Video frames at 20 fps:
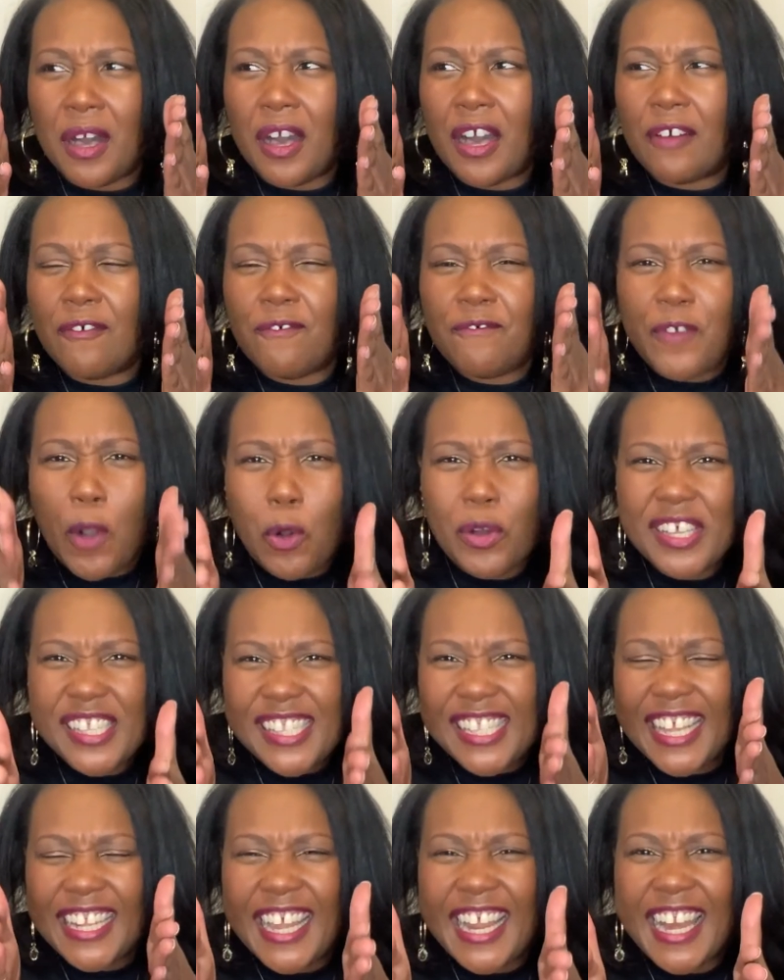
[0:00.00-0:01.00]
focused
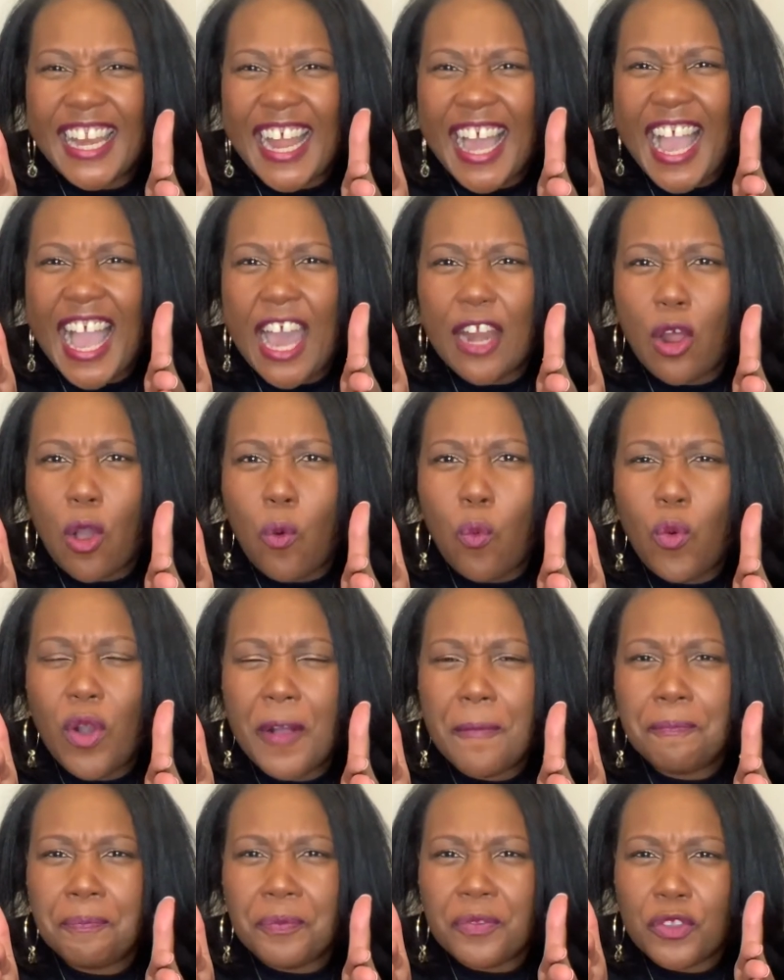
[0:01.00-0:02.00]
and in line on
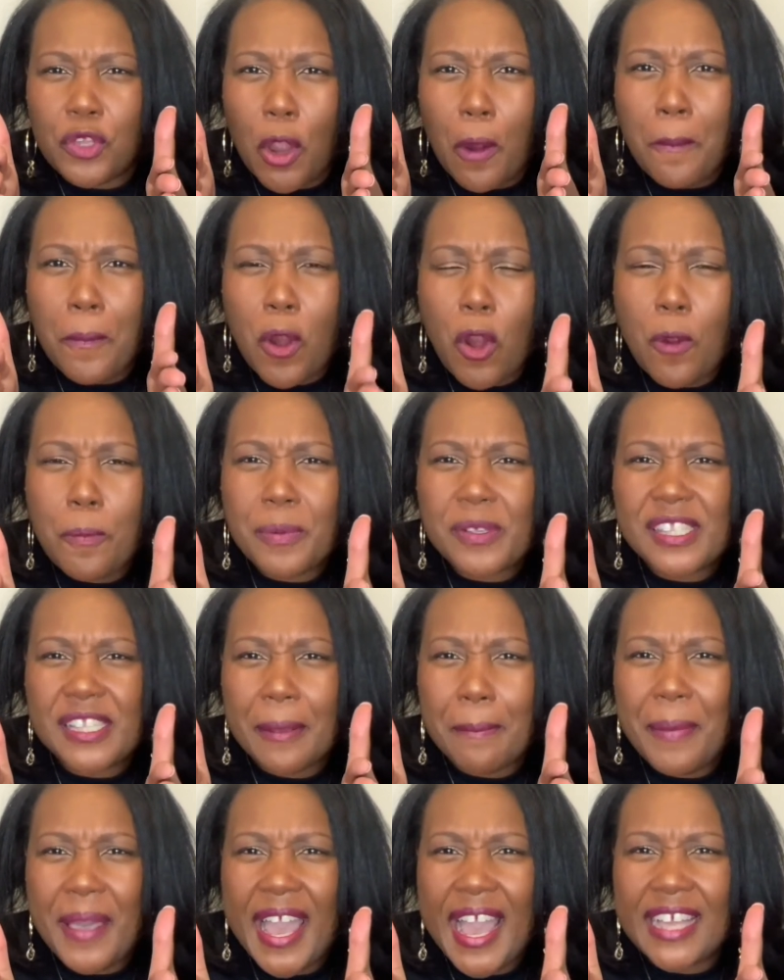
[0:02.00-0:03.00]
what their purpose
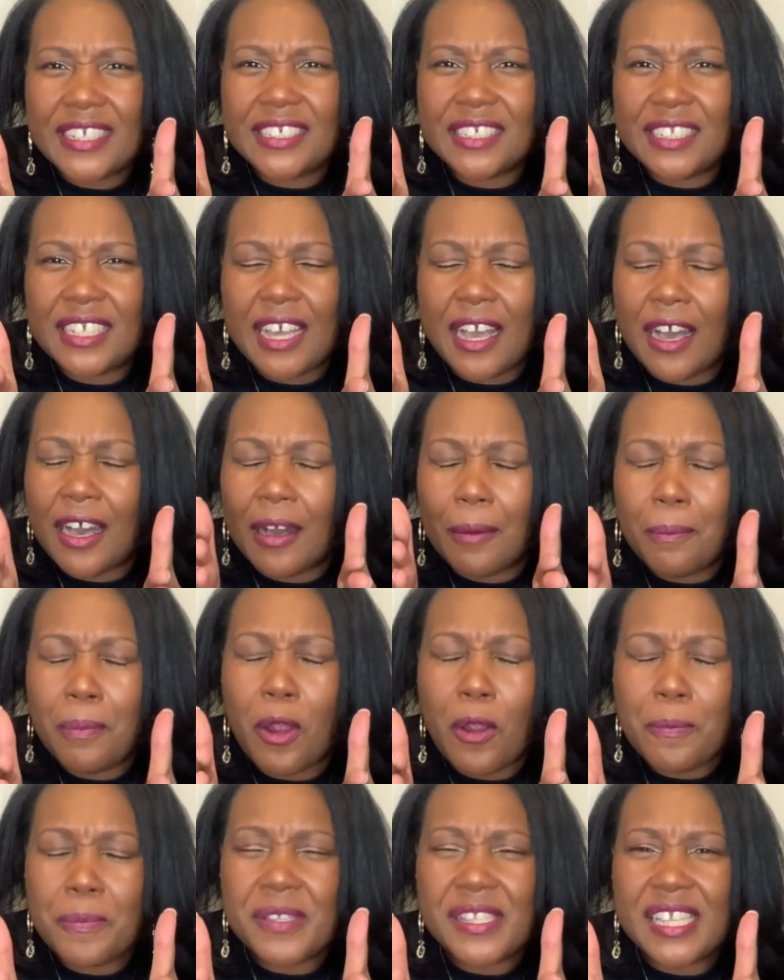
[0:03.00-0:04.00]
and
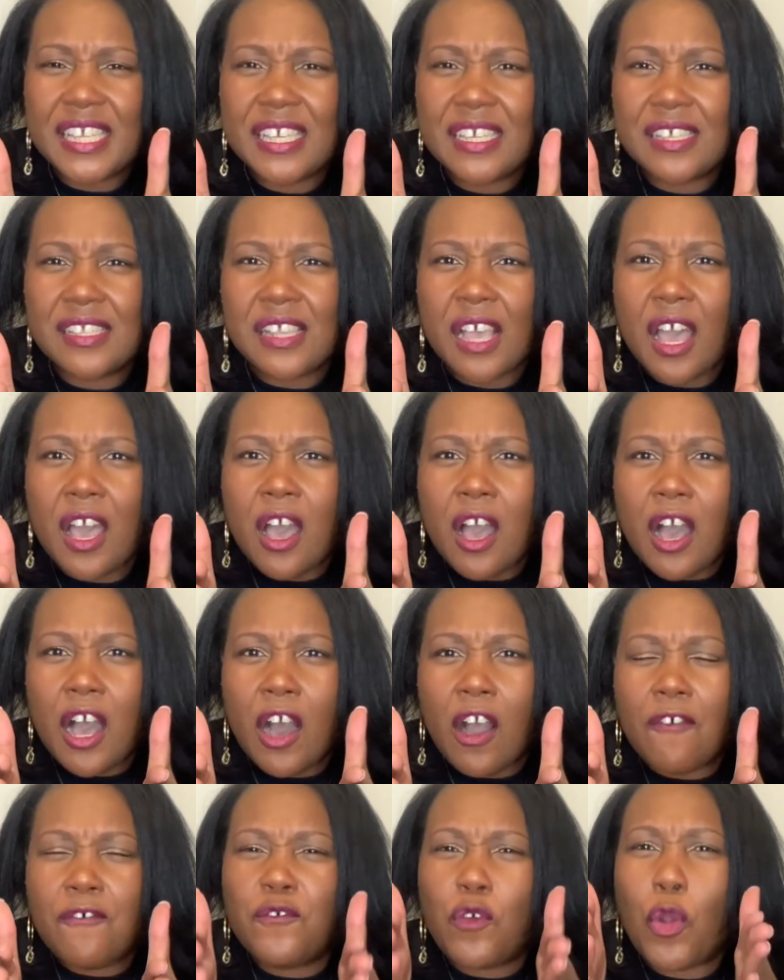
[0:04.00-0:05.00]
purpose is
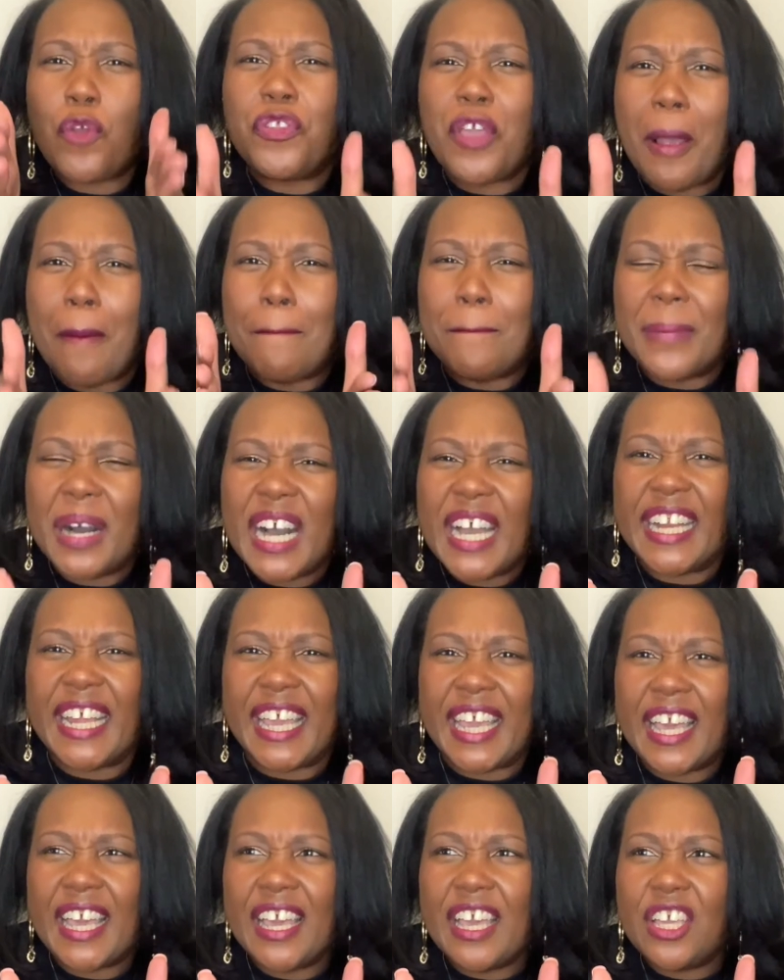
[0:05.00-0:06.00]
for their
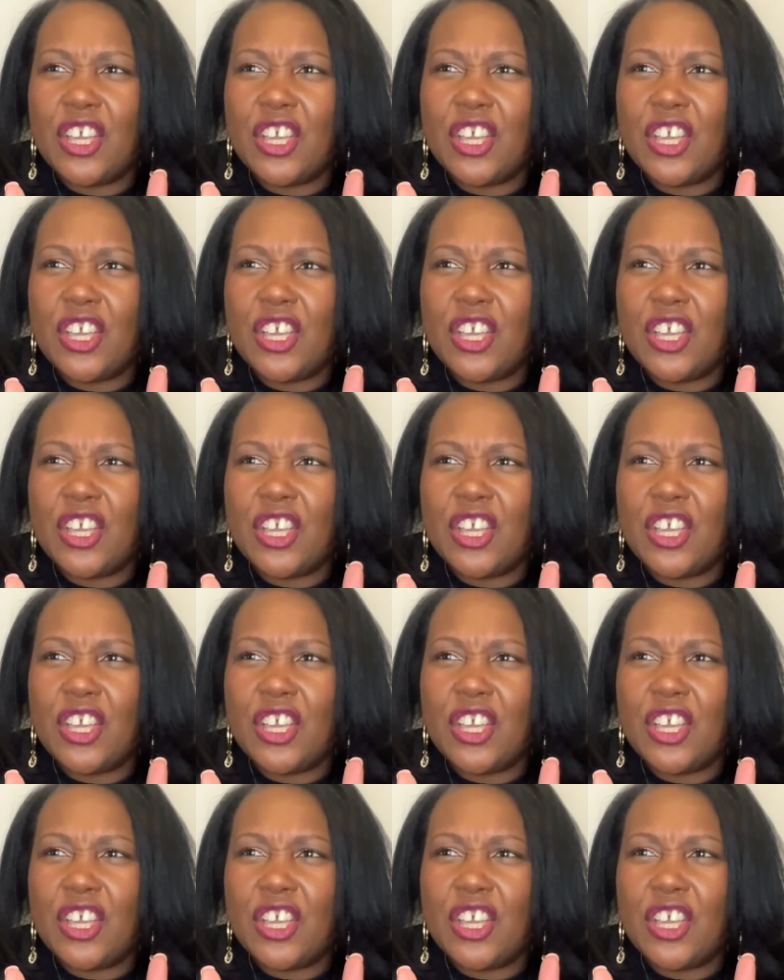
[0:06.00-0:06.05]
money.